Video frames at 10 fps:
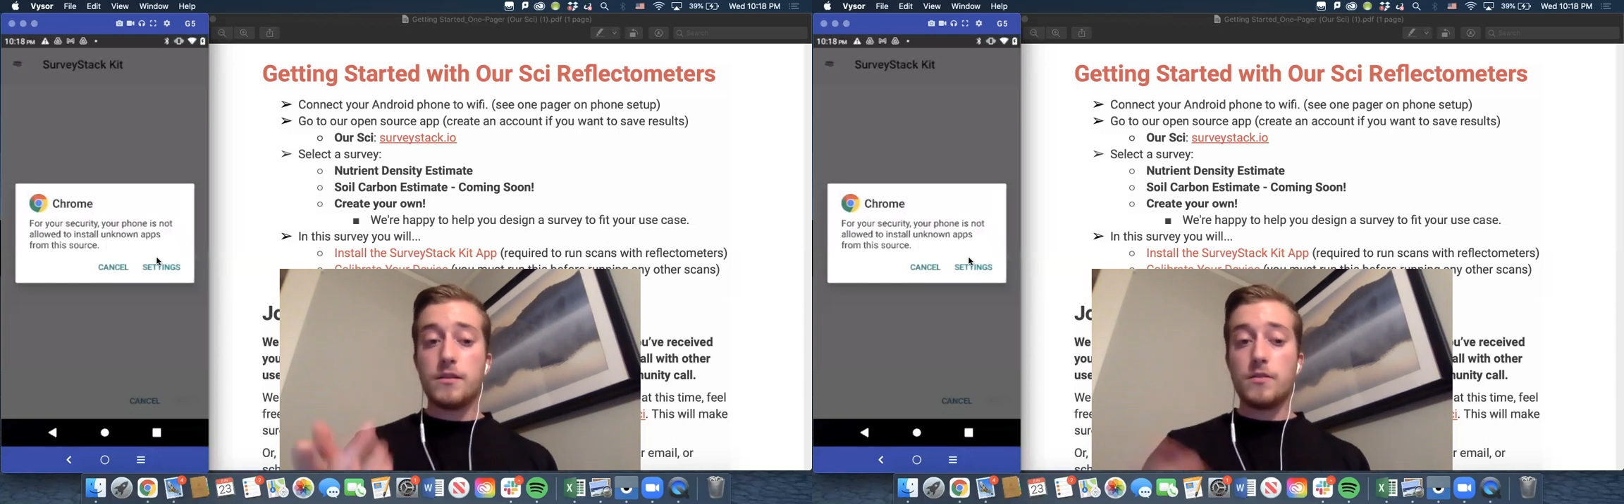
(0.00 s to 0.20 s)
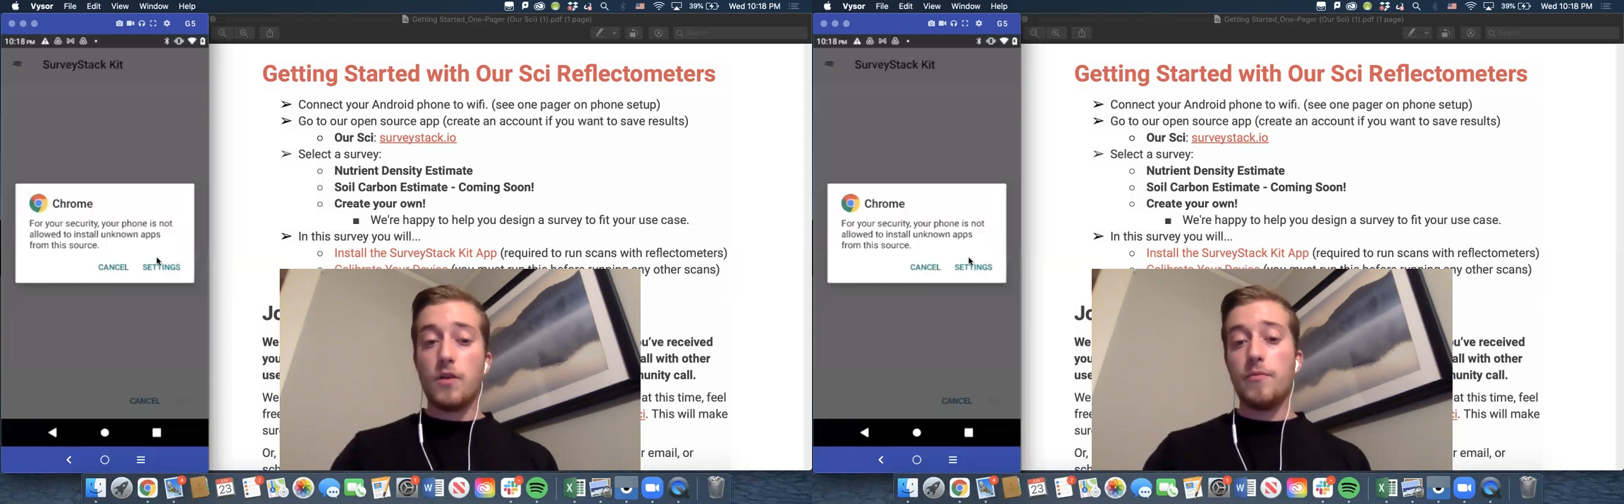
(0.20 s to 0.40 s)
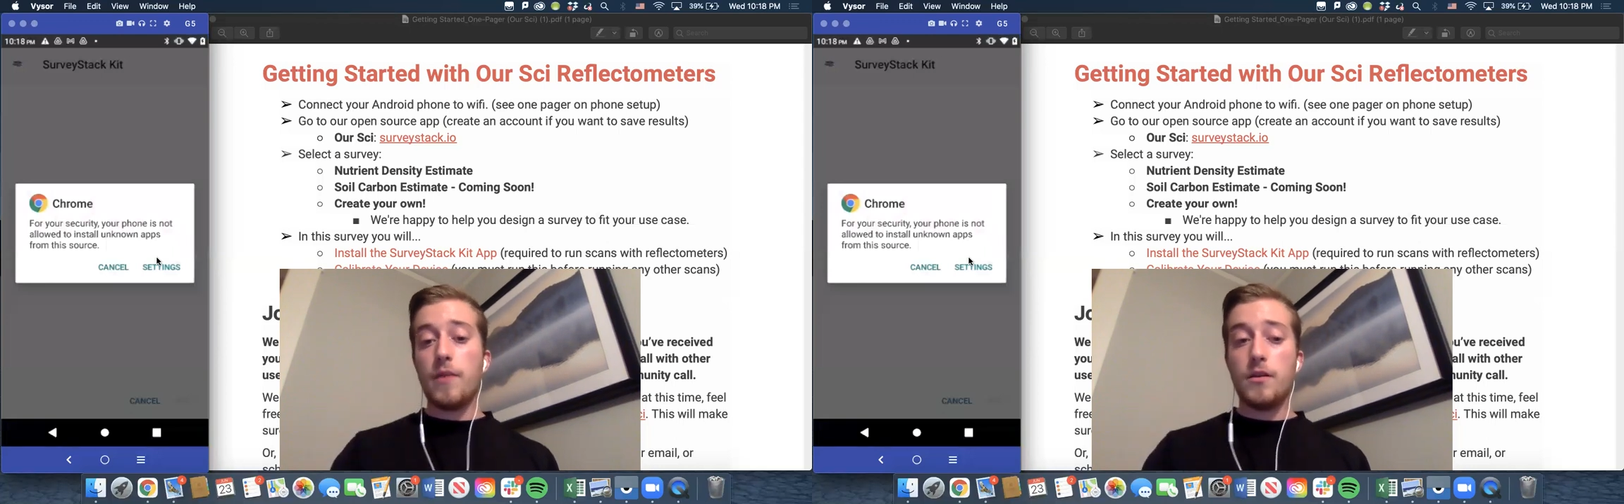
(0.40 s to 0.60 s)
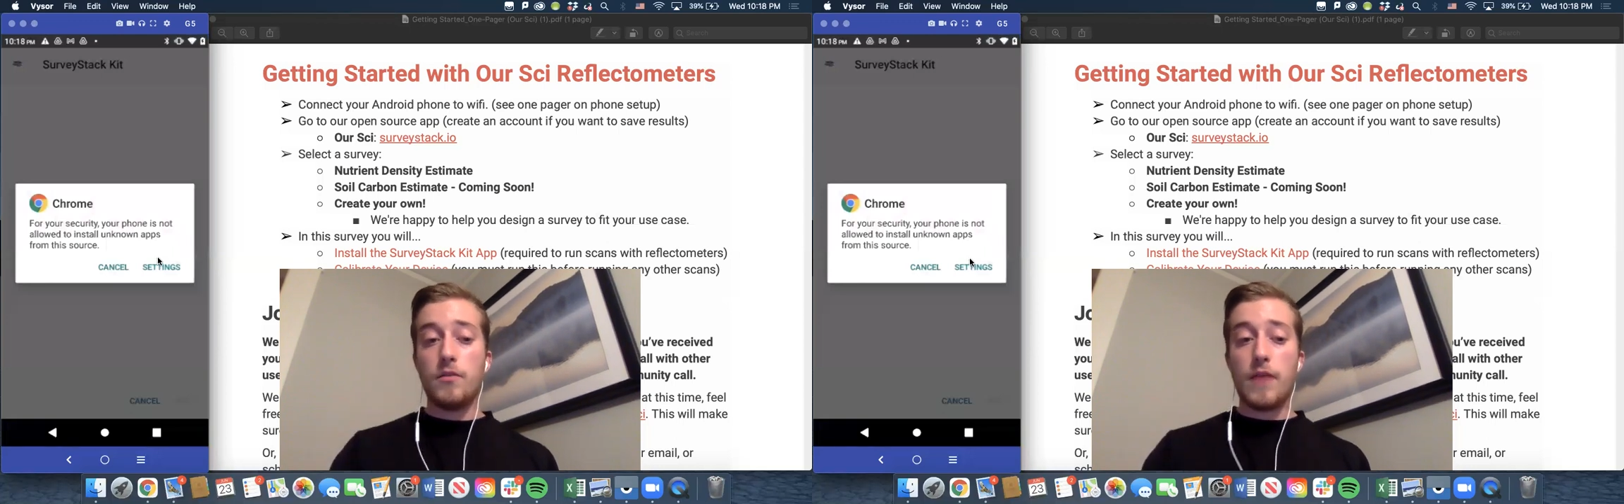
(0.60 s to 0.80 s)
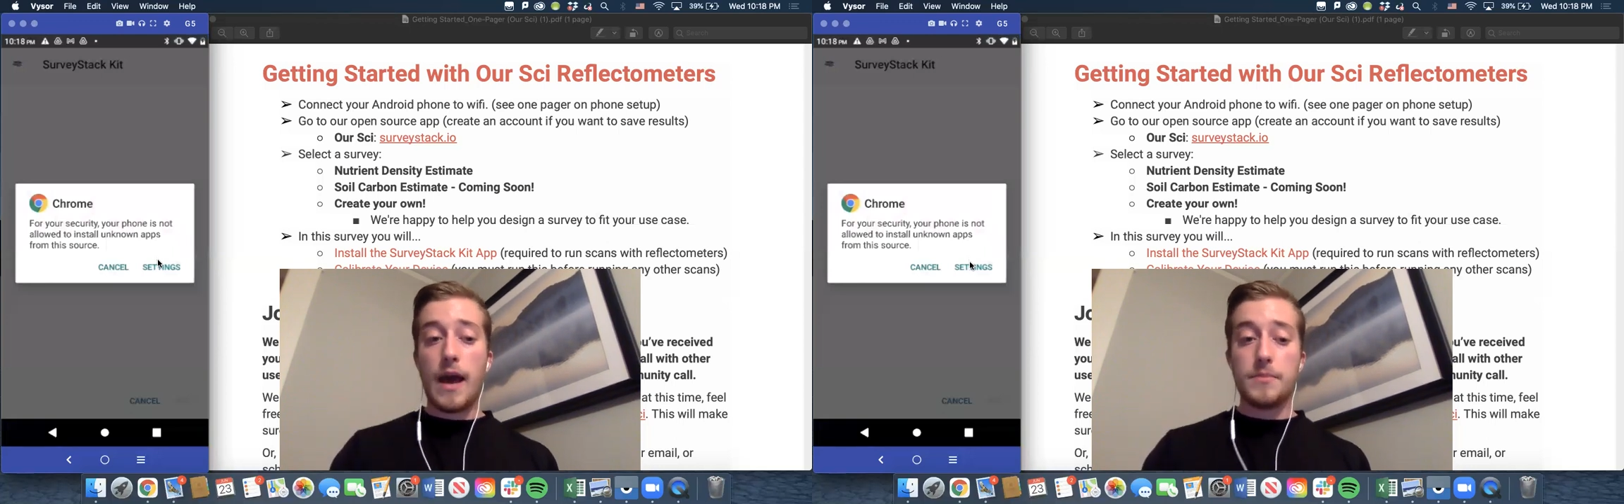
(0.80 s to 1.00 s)
install from
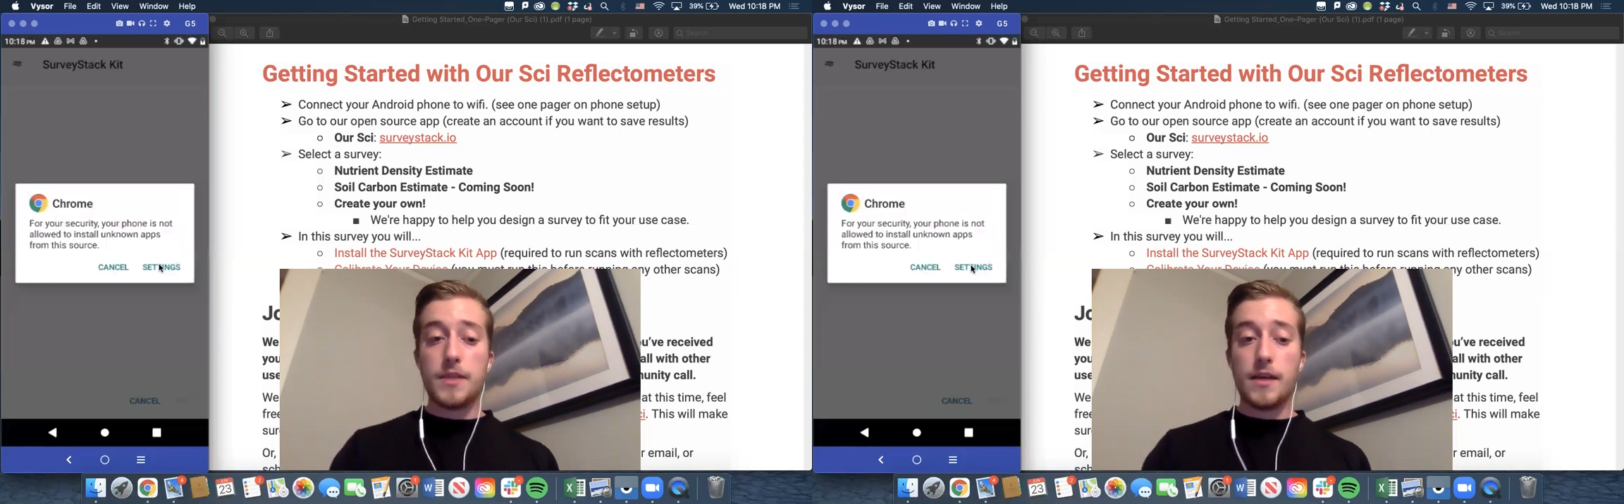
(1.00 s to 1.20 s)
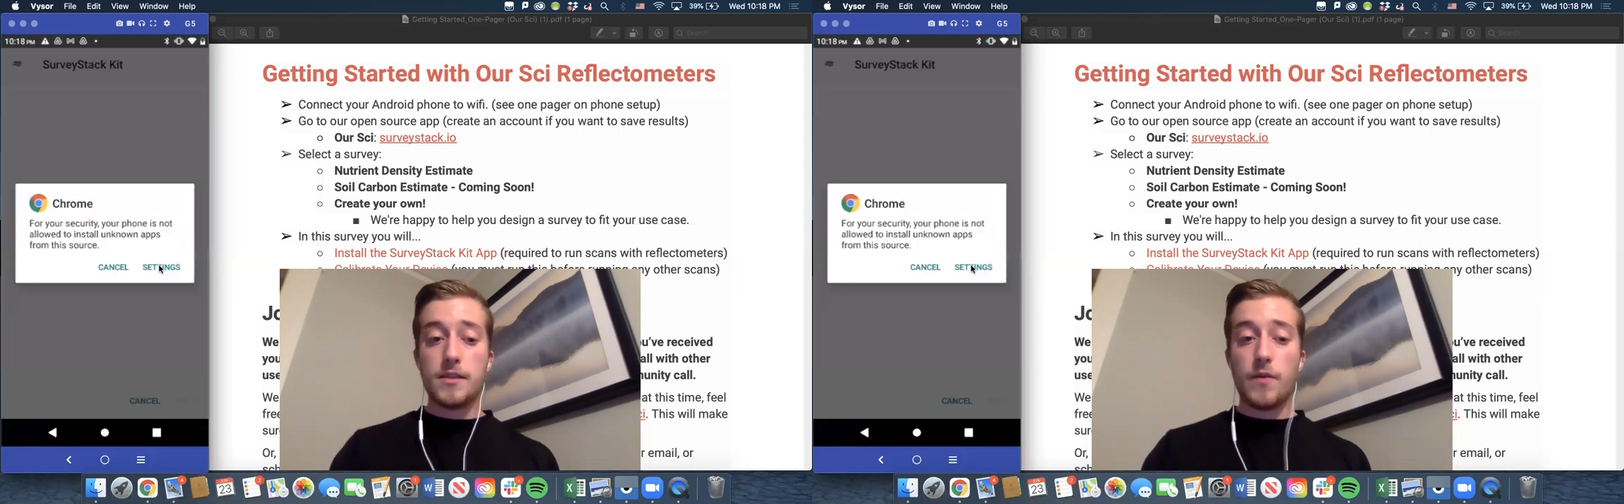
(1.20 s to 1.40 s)
unknown apps yet.